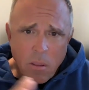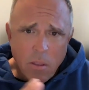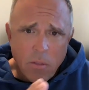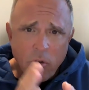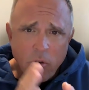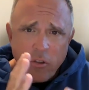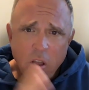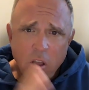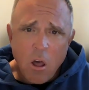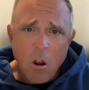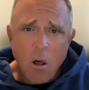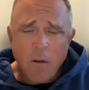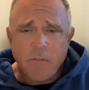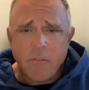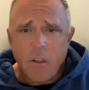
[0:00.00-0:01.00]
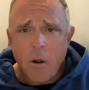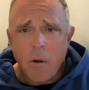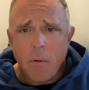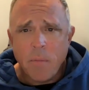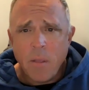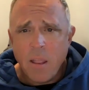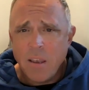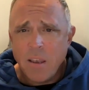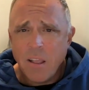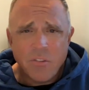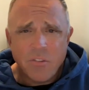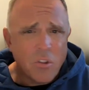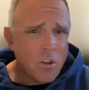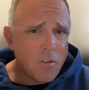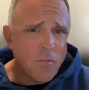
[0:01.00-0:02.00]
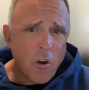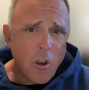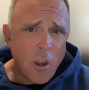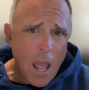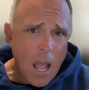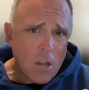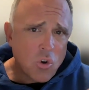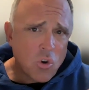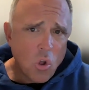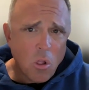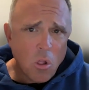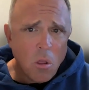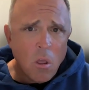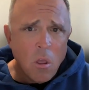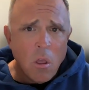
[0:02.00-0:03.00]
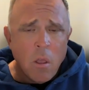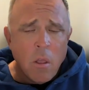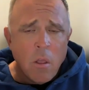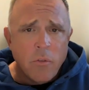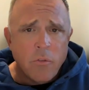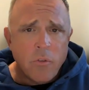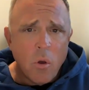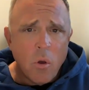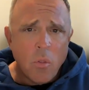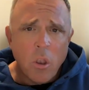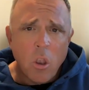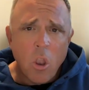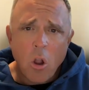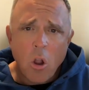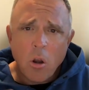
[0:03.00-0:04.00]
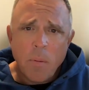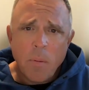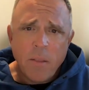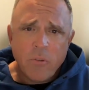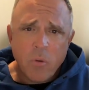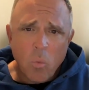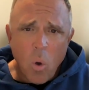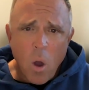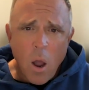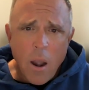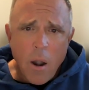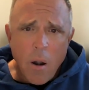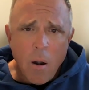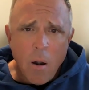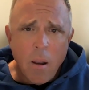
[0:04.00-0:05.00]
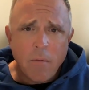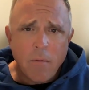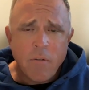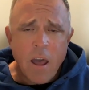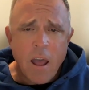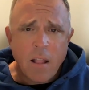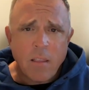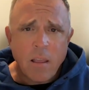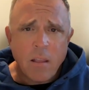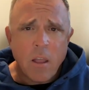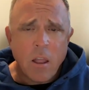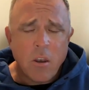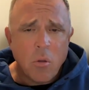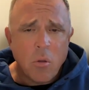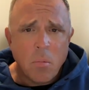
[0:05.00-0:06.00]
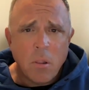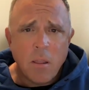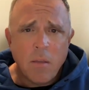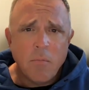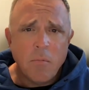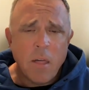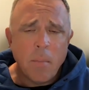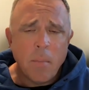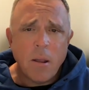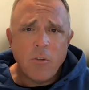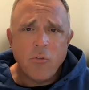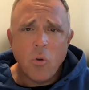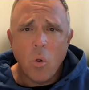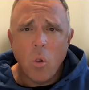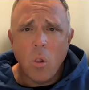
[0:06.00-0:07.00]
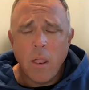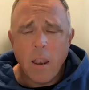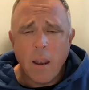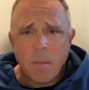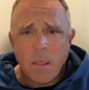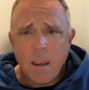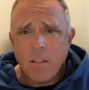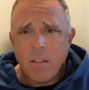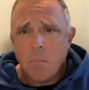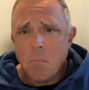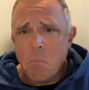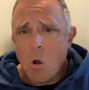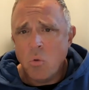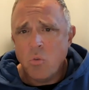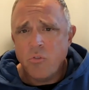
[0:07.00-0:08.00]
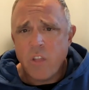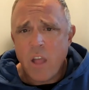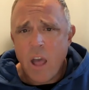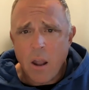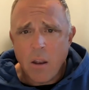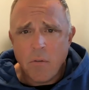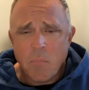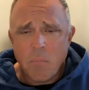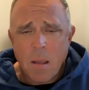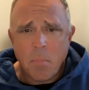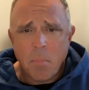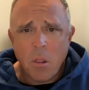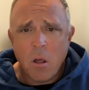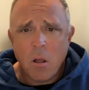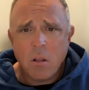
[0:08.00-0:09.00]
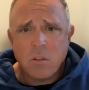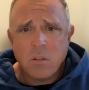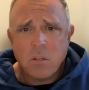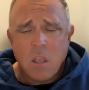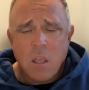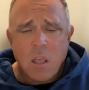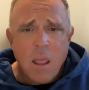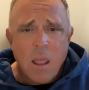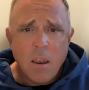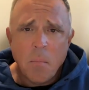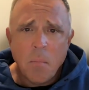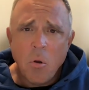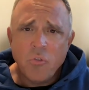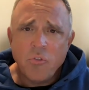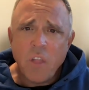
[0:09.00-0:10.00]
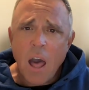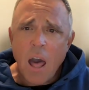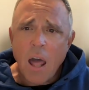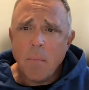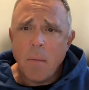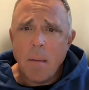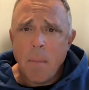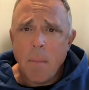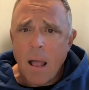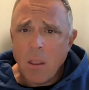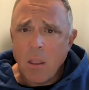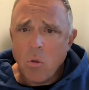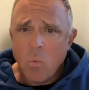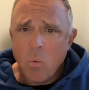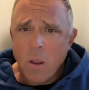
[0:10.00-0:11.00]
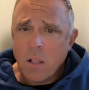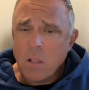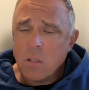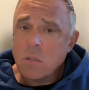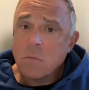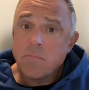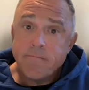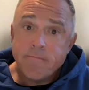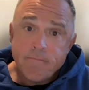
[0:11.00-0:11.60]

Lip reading: there's a cutoff there. And it doesn't look very natural. So the longer piece of wire, in fact, I do believe that my troll that I'm getting the most out of my plugs and the most out of my ballyhoo rigs